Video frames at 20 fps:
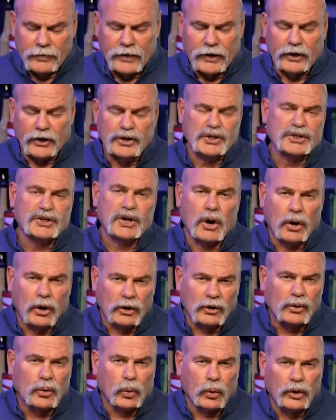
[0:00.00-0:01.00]
that are just
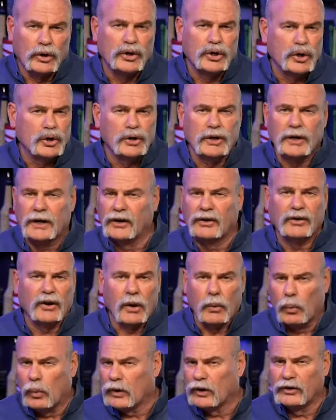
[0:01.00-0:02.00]
hardcore union and
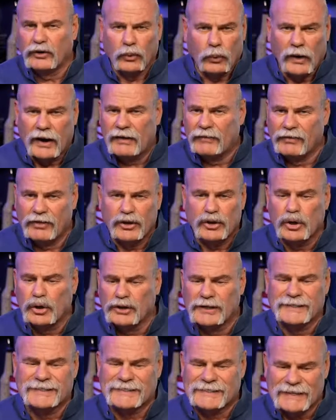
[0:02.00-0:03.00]
want to do whatever the
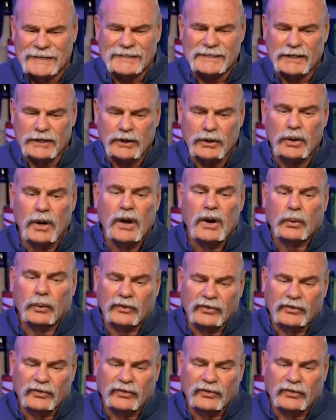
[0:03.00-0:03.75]
union says to do,